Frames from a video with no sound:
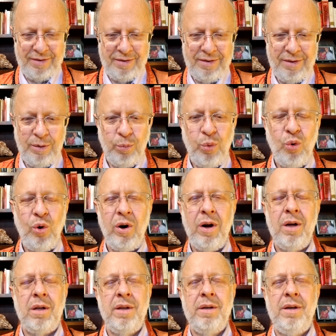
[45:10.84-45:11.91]
The poor
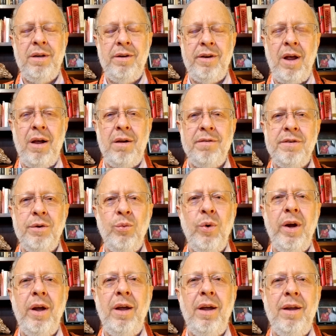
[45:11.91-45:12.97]
health dissolves
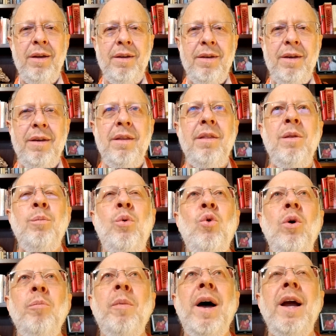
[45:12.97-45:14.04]
away. The
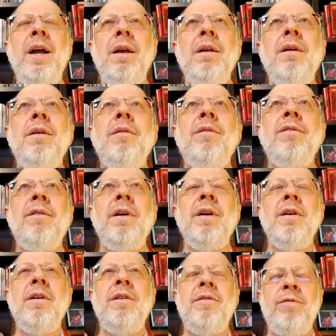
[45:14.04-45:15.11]
poor
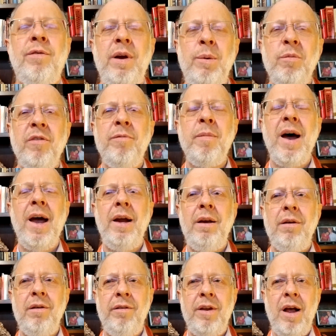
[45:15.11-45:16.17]
frame of mind
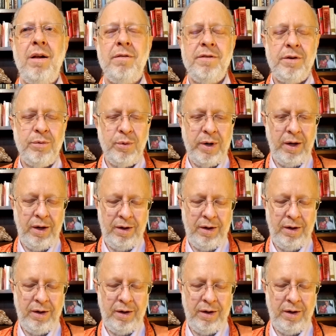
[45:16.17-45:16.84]
dissolves away.